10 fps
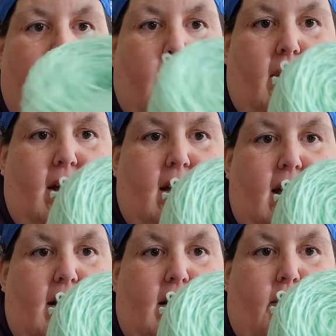my
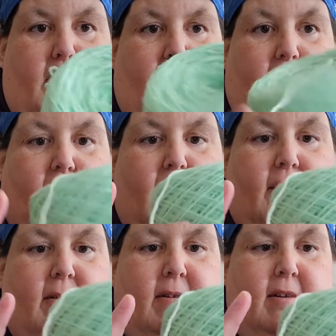caked up yarn,
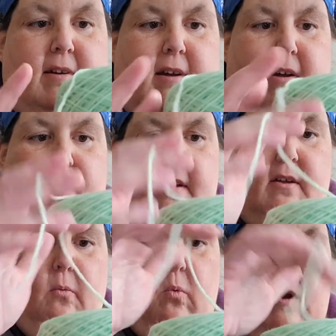
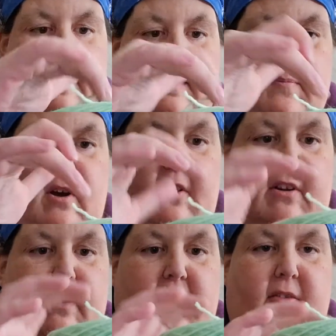way
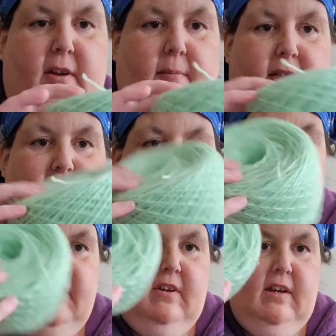smaller than my
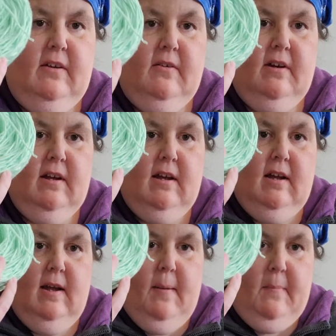first video,
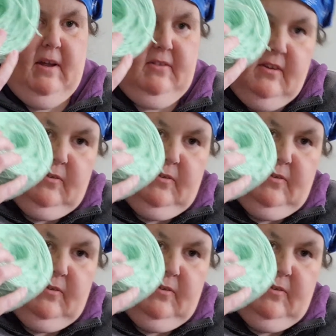but